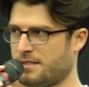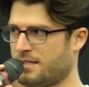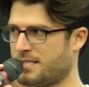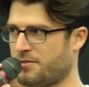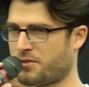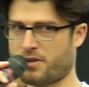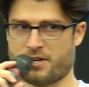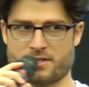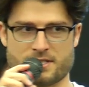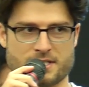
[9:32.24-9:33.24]
Seventh
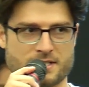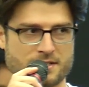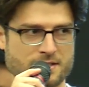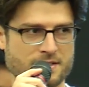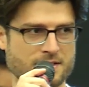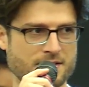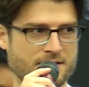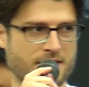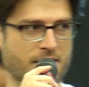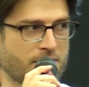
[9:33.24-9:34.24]
graders?
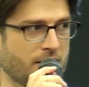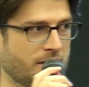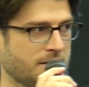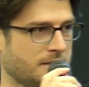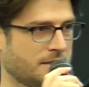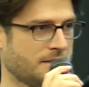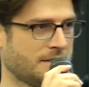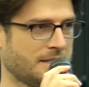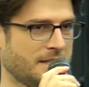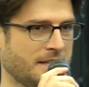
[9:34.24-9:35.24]
Eighth graders?
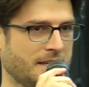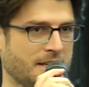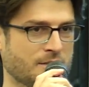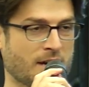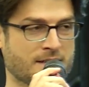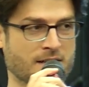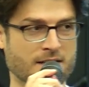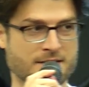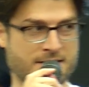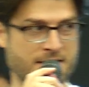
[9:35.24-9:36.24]
So I
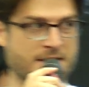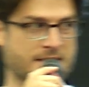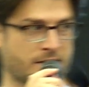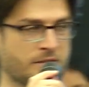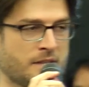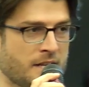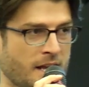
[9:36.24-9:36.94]
taught sixth, seventh, and